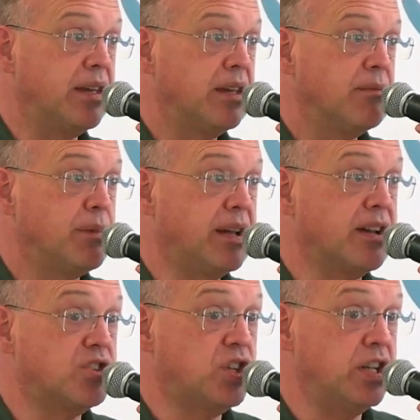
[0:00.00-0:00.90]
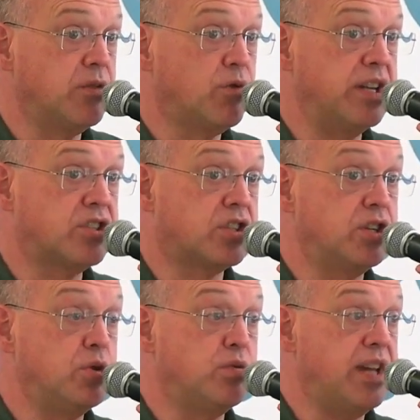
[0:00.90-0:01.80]
because she had reached a
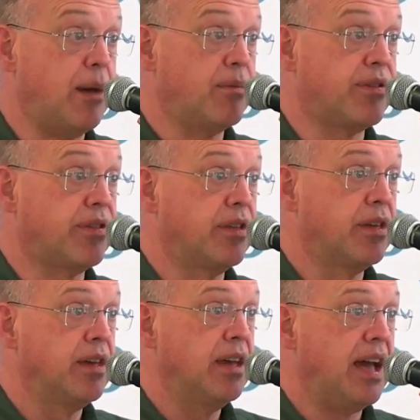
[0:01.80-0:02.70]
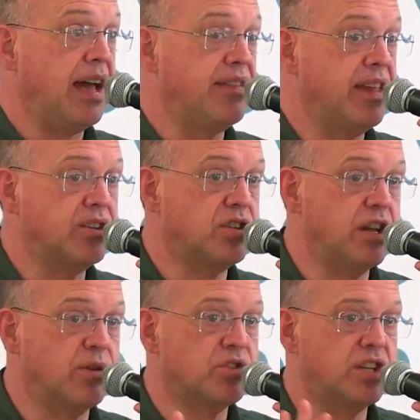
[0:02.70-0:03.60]
new depth. And that, you
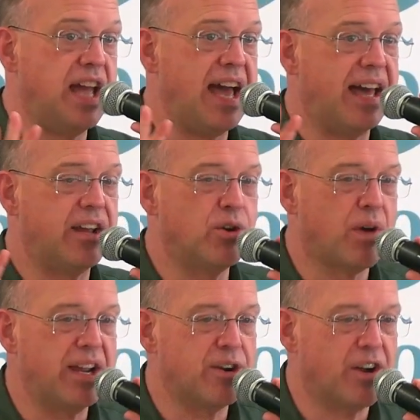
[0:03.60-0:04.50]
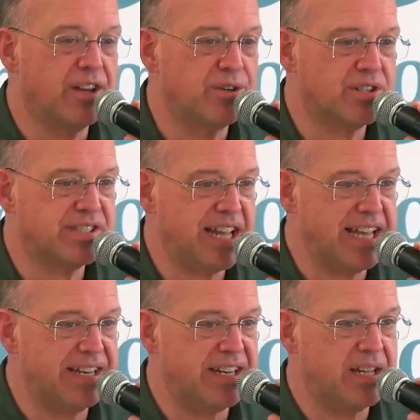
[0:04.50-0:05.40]
know, she had a greater
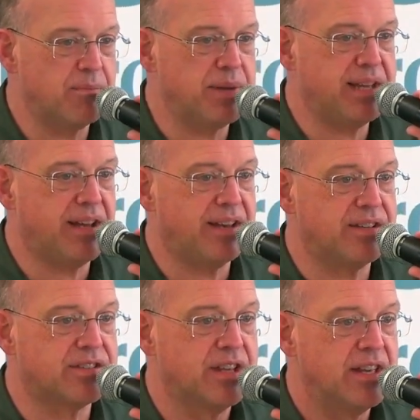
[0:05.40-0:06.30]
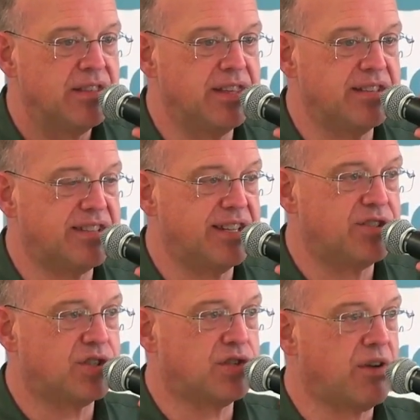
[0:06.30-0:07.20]
understanding because this had
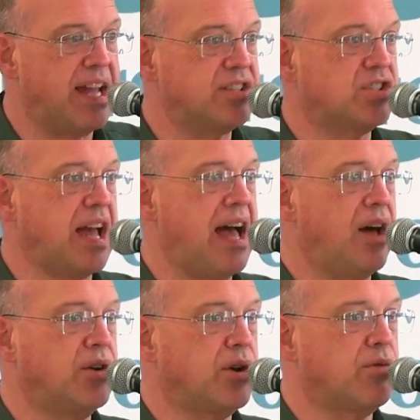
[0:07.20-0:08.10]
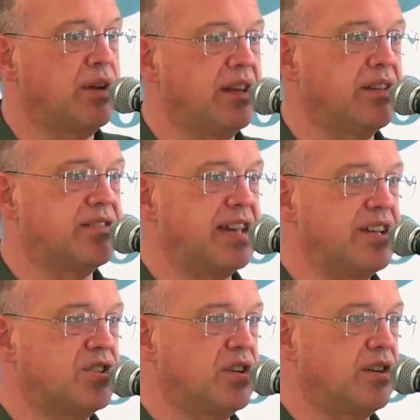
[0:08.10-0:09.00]
stretched out her
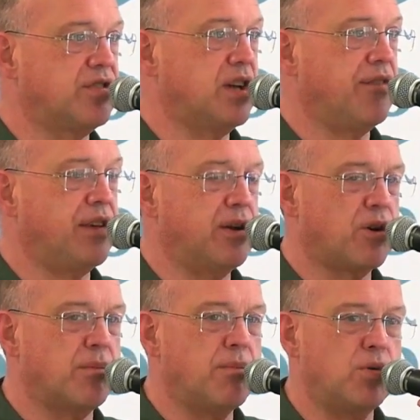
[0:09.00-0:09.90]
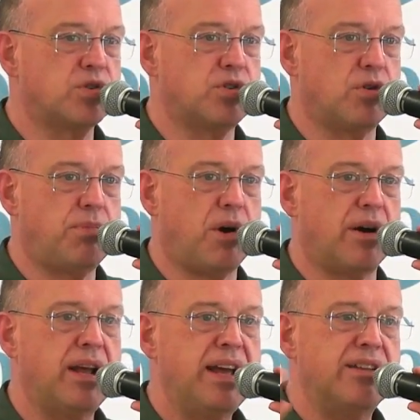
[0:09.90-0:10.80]
realization of stuff and her emotional part.
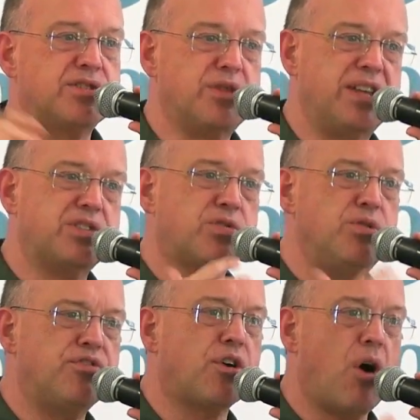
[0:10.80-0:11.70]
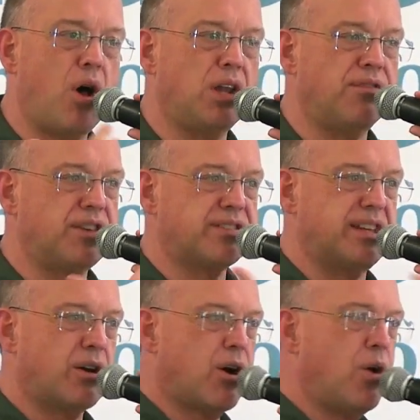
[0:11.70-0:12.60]
And so that's true for all of us in
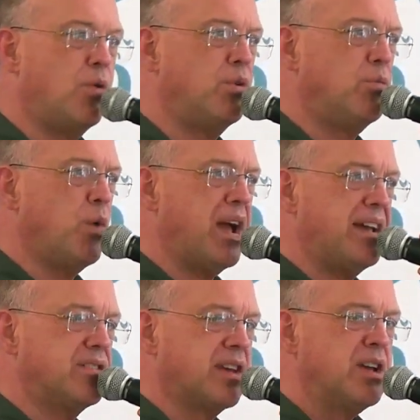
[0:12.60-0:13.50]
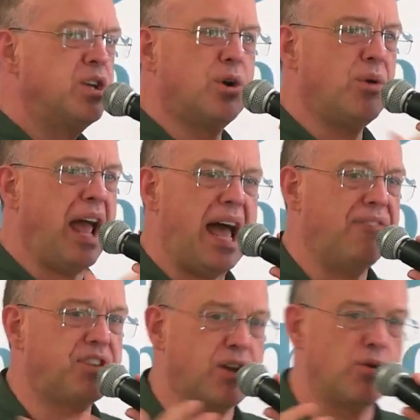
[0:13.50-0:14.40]
our own ways. You don't have
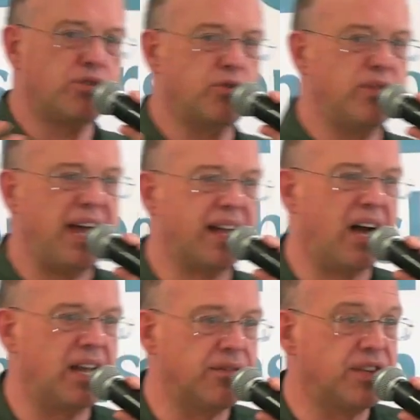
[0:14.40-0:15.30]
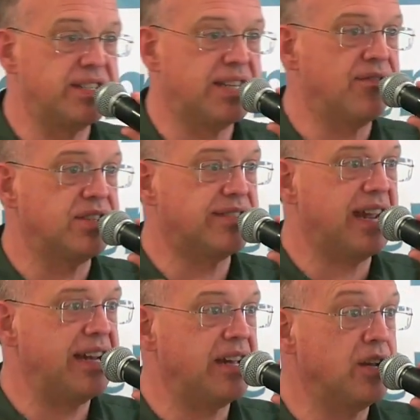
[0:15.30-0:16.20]
to go through that kind of a
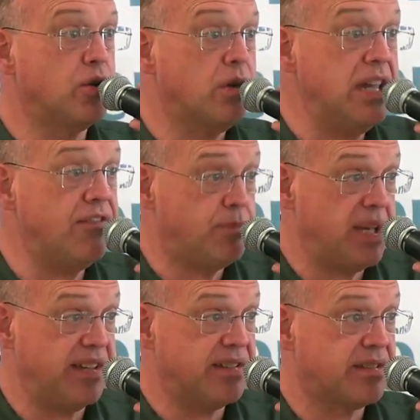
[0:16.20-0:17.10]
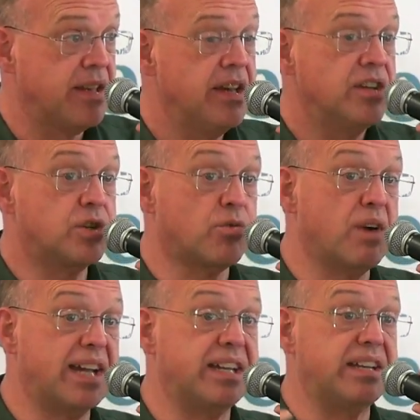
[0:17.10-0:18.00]
devastating grief piece to
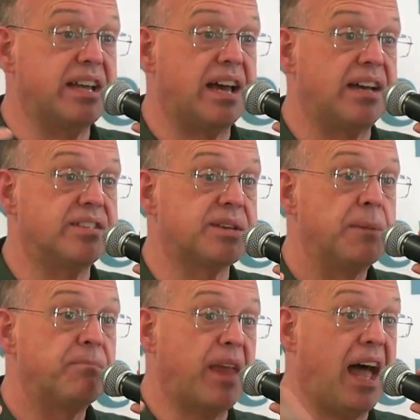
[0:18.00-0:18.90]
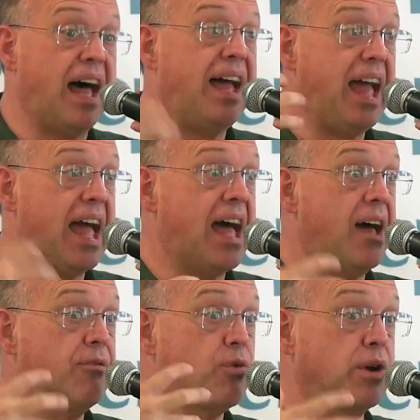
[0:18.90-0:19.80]
recognize I
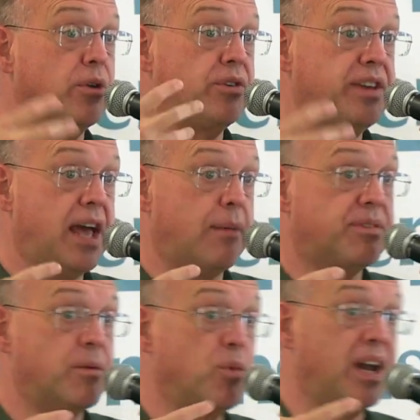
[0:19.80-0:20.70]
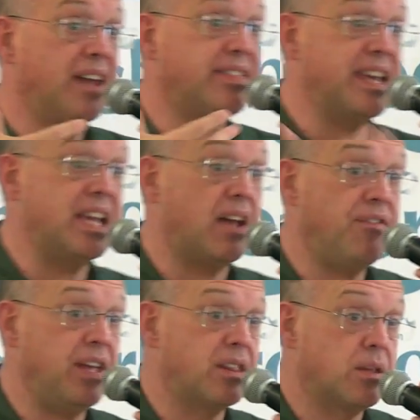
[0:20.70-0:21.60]
have real depth. And when I think I've
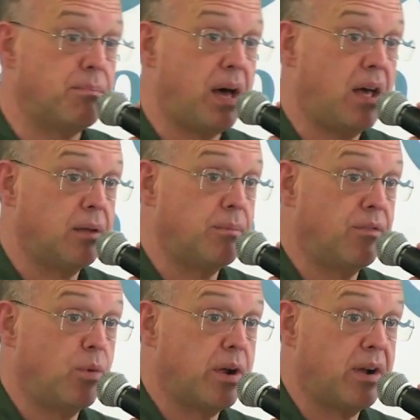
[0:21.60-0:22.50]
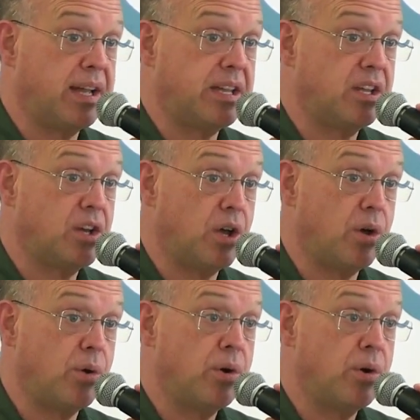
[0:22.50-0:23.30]
hit the bottom of where I can go,